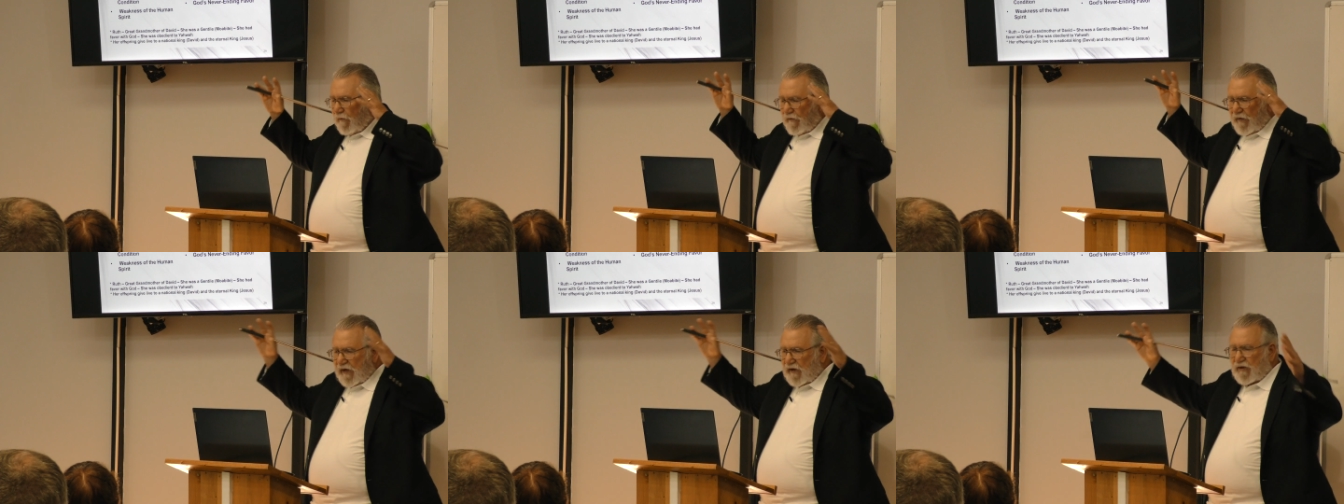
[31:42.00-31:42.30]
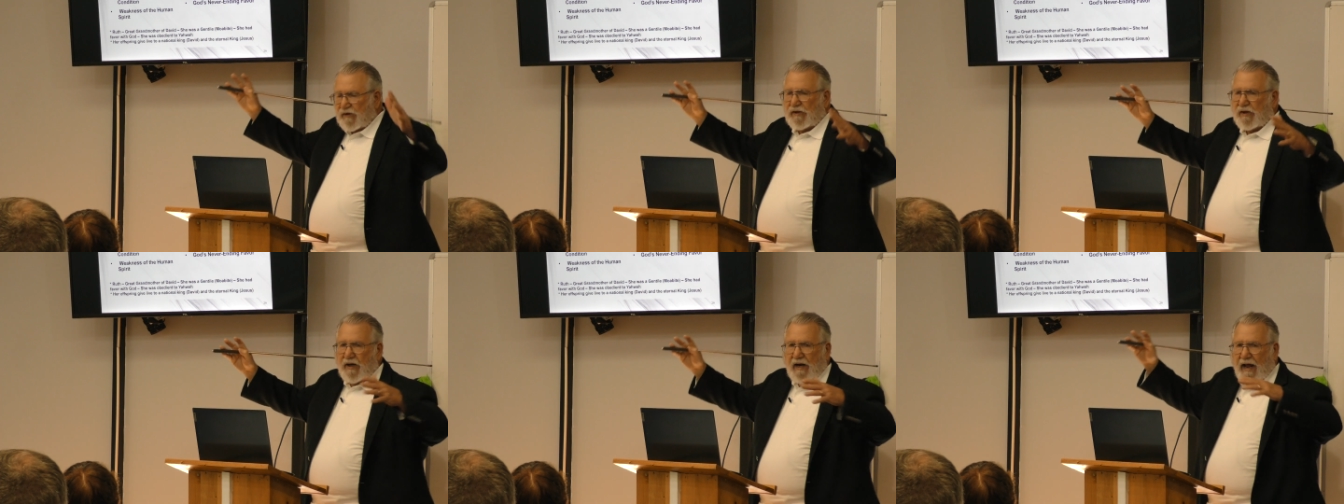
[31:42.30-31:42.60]

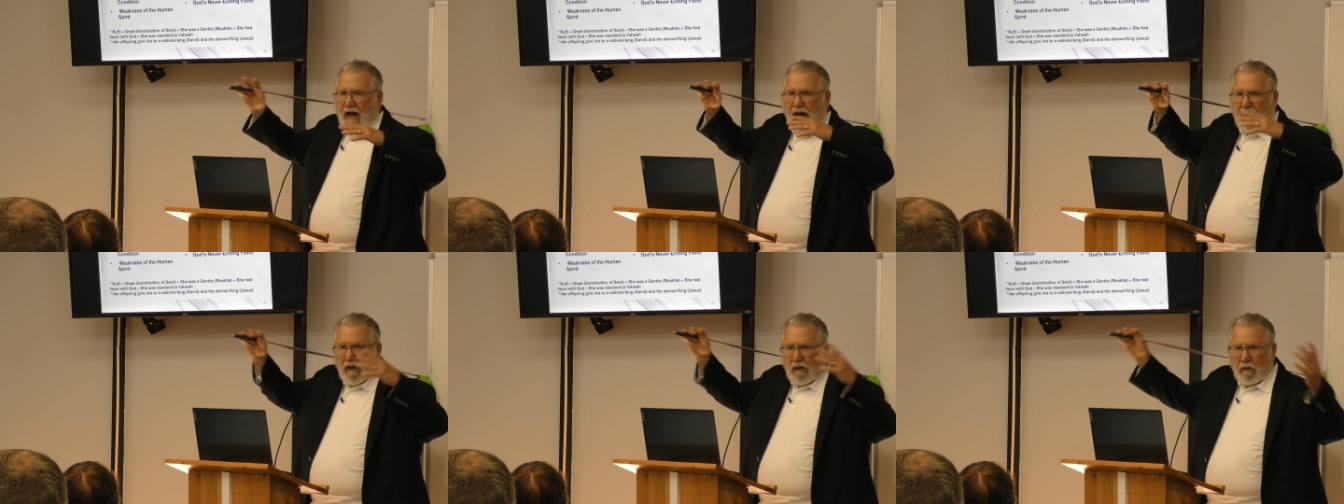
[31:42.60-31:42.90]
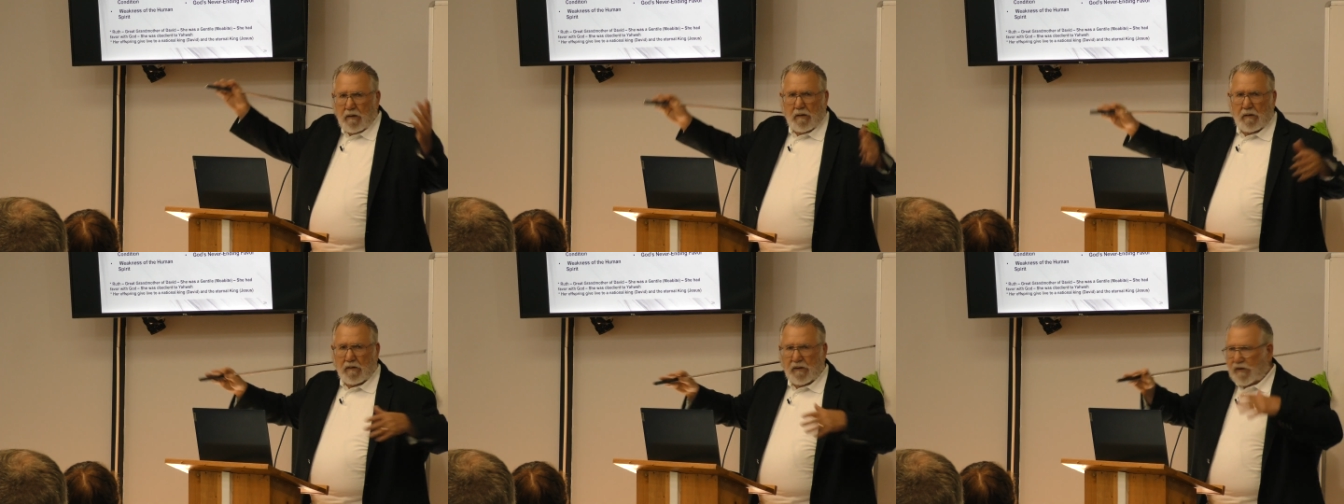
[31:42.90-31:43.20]
fits today,
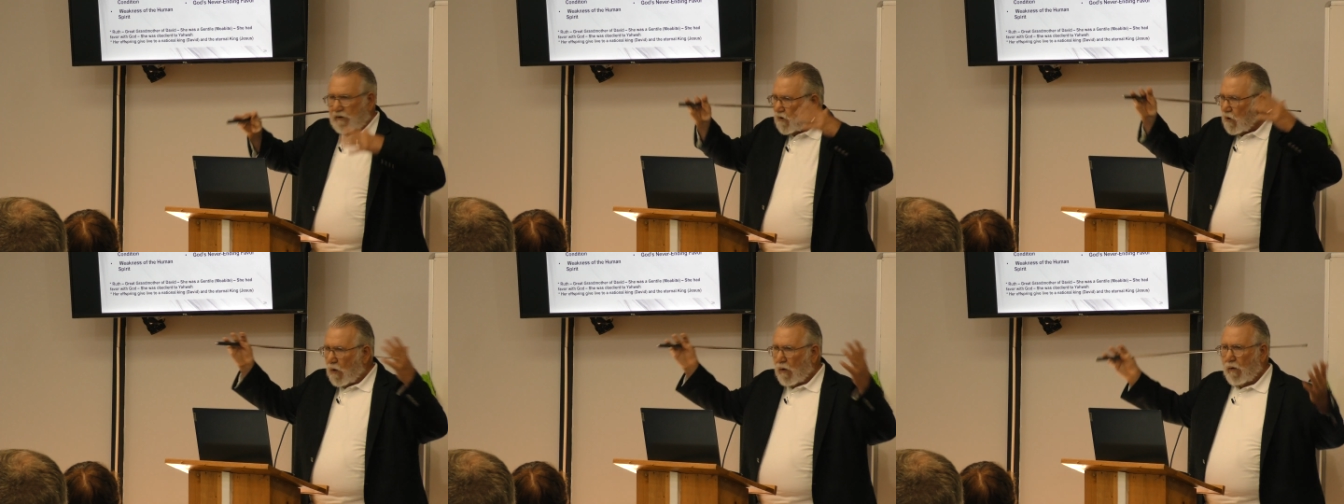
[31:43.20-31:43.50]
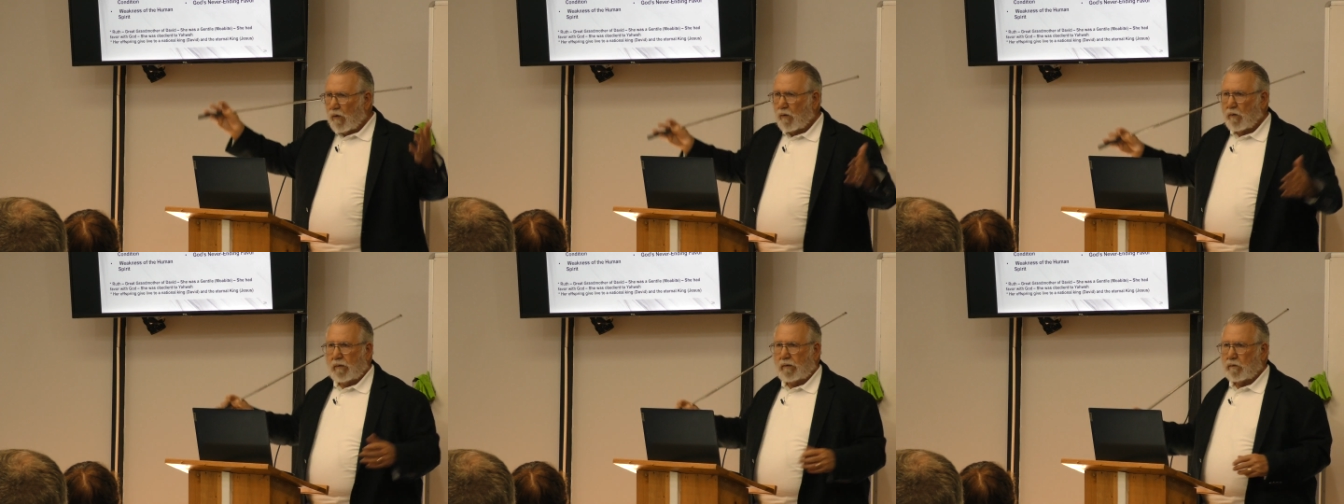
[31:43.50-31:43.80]
this
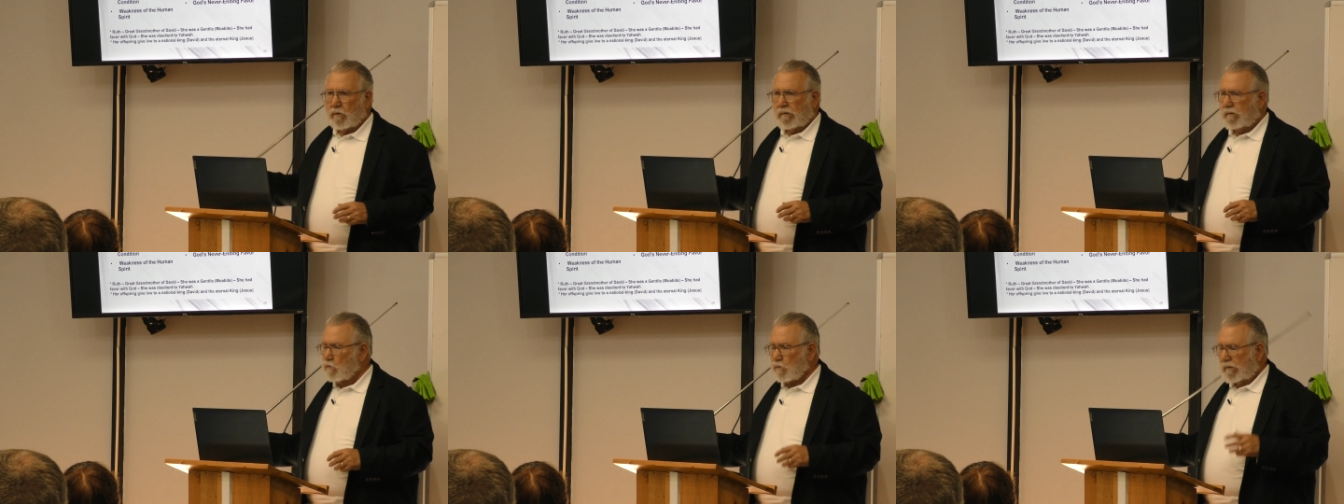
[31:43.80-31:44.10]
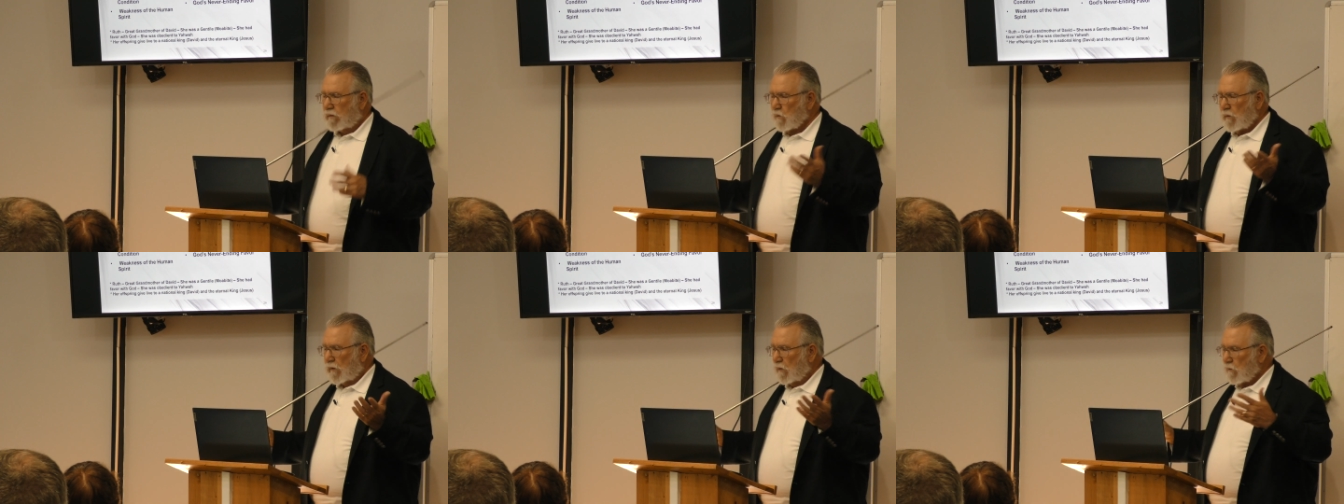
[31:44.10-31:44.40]
whole,
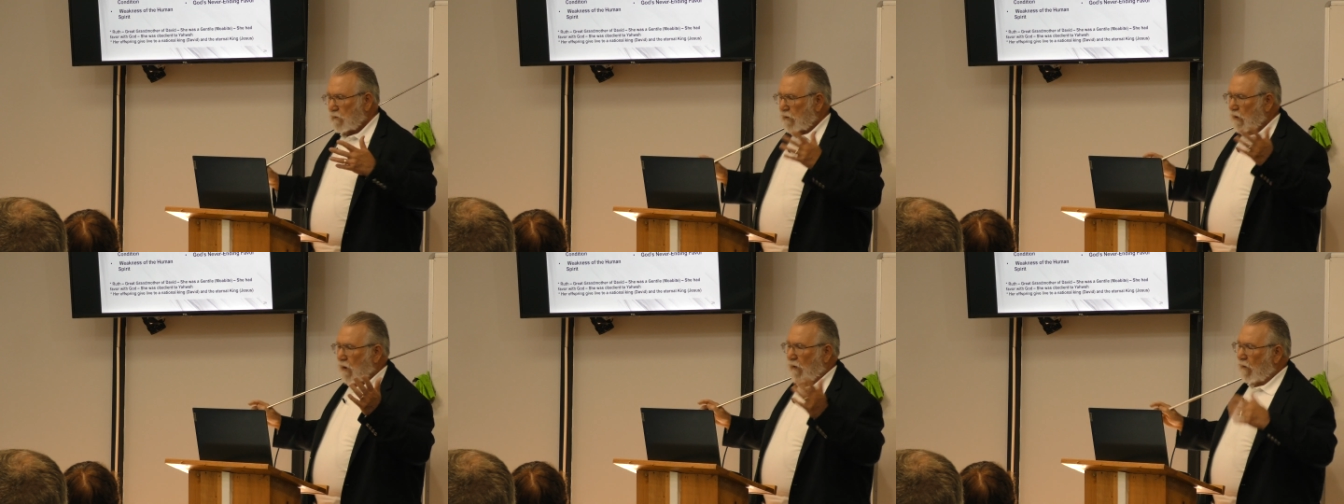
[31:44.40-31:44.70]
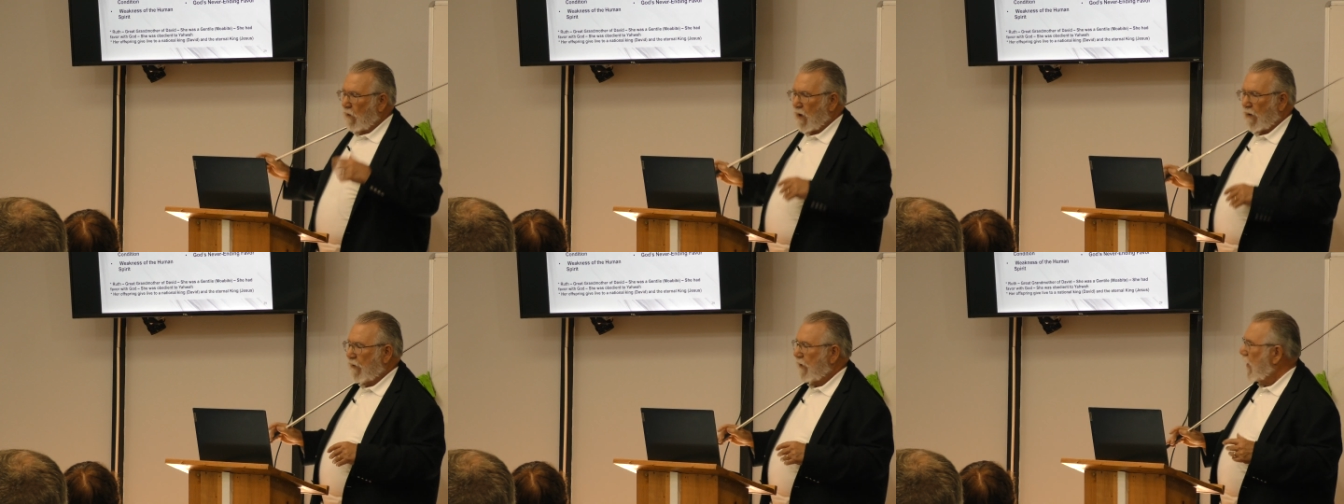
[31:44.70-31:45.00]
you know,
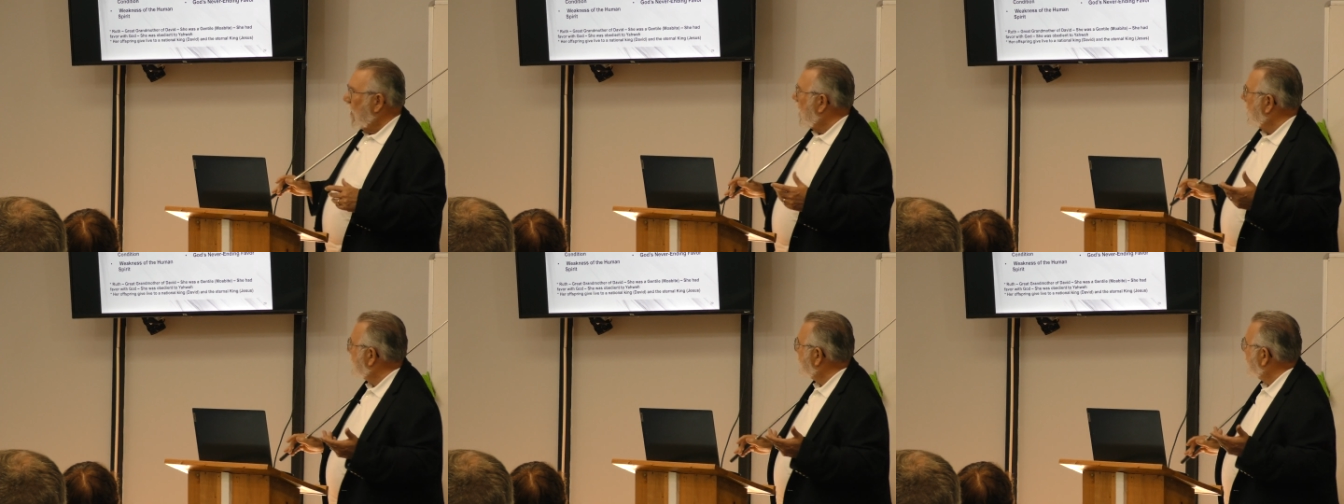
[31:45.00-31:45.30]
where we are